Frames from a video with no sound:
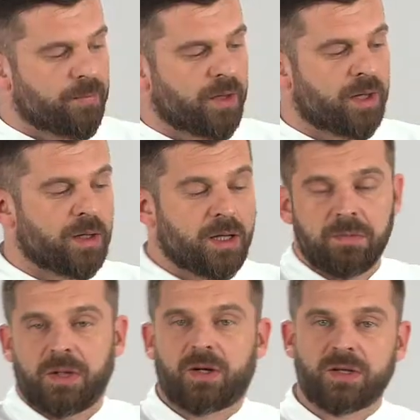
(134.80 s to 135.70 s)

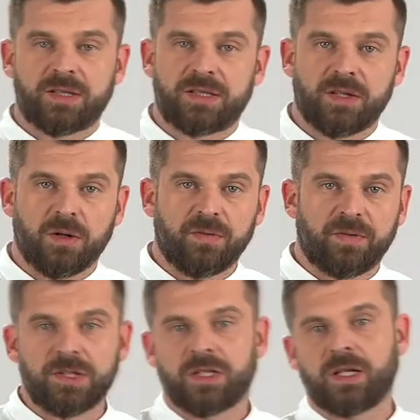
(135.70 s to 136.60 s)
And because it's so
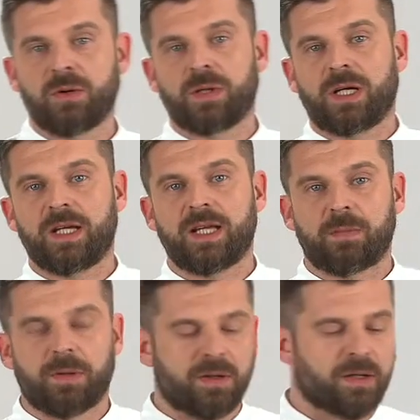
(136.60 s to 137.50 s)
efficient, it will heat
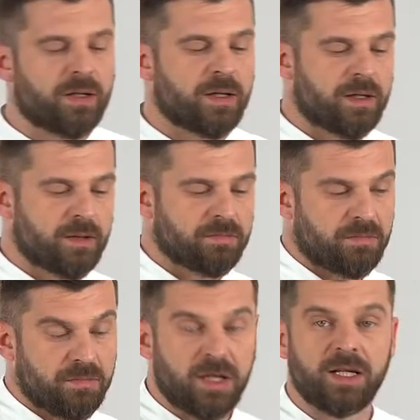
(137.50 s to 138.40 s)
up
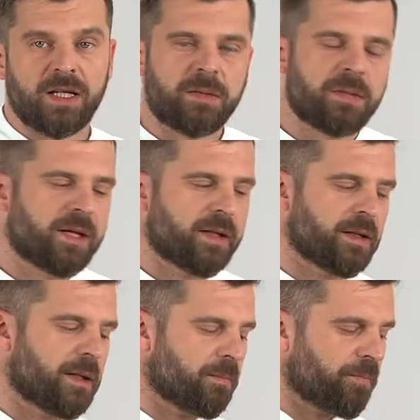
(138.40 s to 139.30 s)
nearly
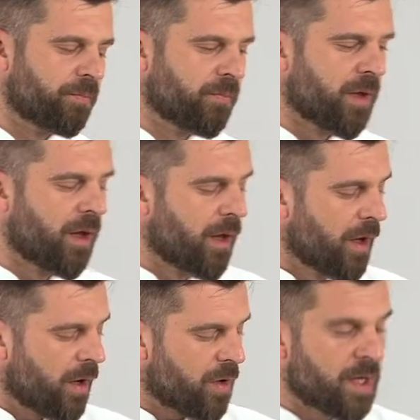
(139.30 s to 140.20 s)
immediately.
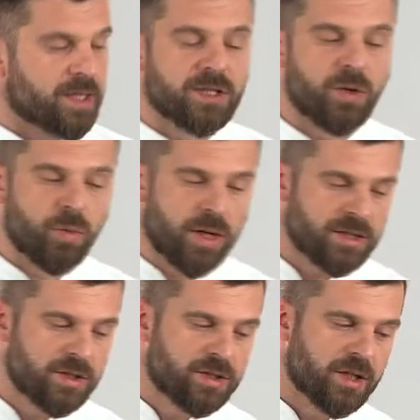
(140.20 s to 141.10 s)
All right, so
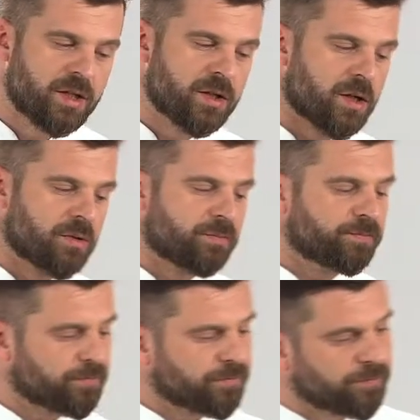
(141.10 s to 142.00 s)
once you turn it
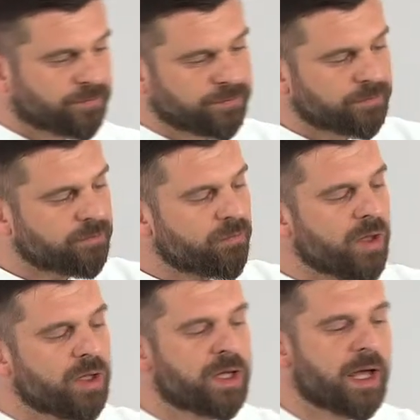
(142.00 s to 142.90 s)
on,
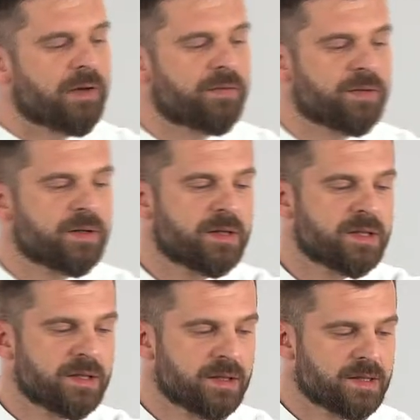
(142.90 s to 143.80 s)
you have
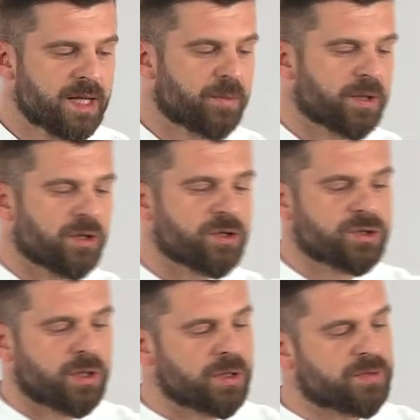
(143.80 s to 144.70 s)
separate
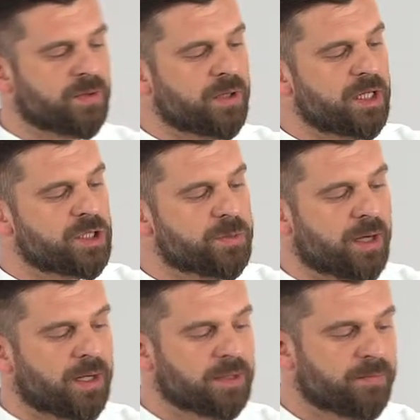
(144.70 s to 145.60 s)
controls for each
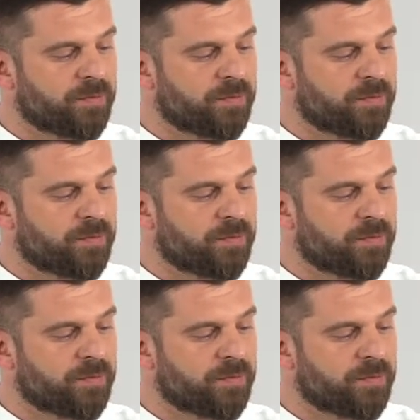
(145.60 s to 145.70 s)
part,